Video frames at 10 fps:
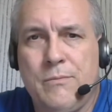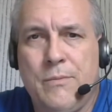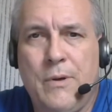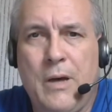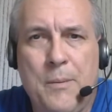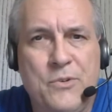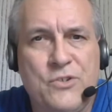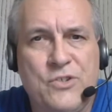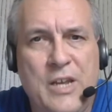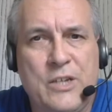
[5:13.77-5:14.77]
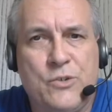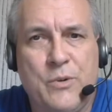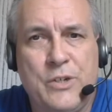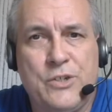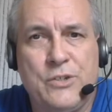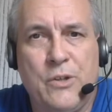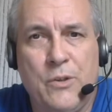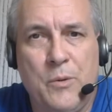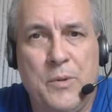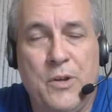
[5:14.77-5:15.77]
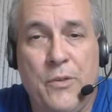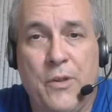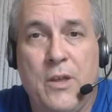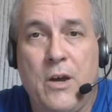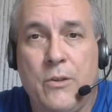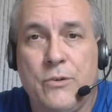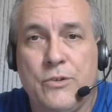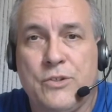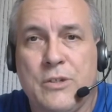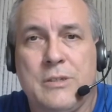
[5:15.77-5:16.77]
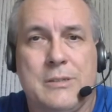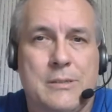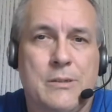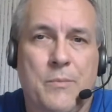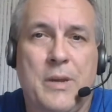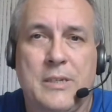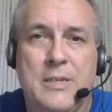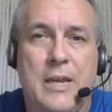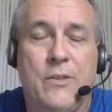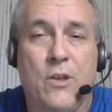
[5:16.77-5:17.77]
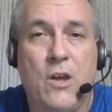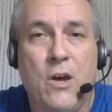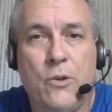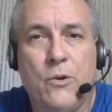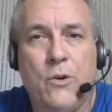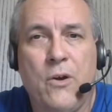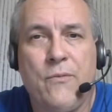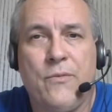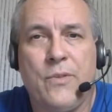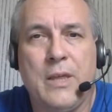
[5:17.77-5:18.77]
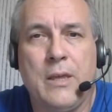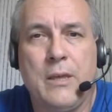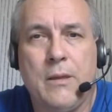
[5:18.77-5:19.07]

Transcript: up the saturation a little bit on the colors, maintain the color of the